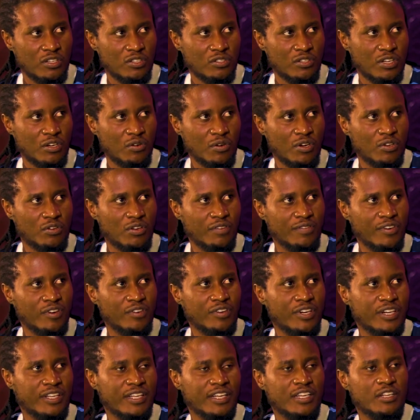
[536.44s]
So I don't want to ever
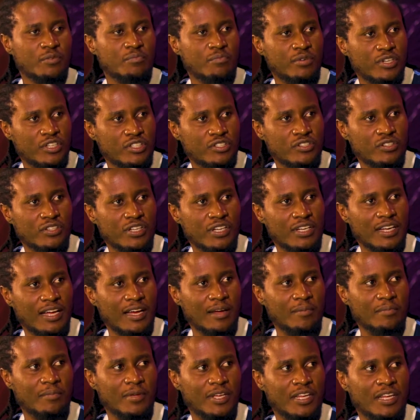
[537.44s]
create that impression that
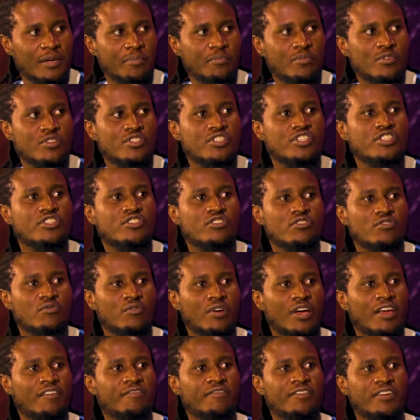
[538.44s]
I'm in a position
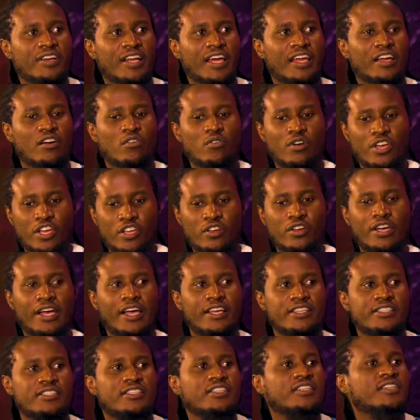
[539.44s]
where I feel like, okay, you
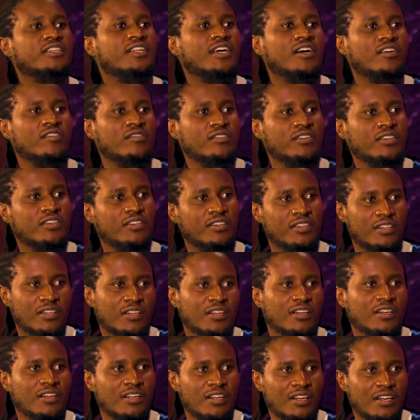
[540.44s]
guys sit down,
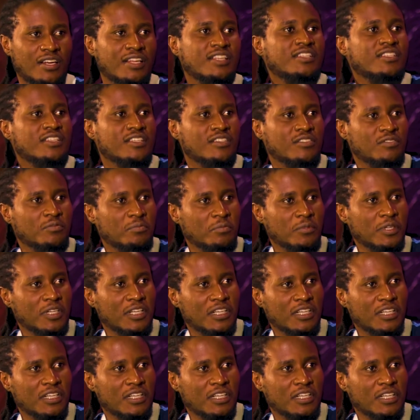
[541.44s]
listen to me.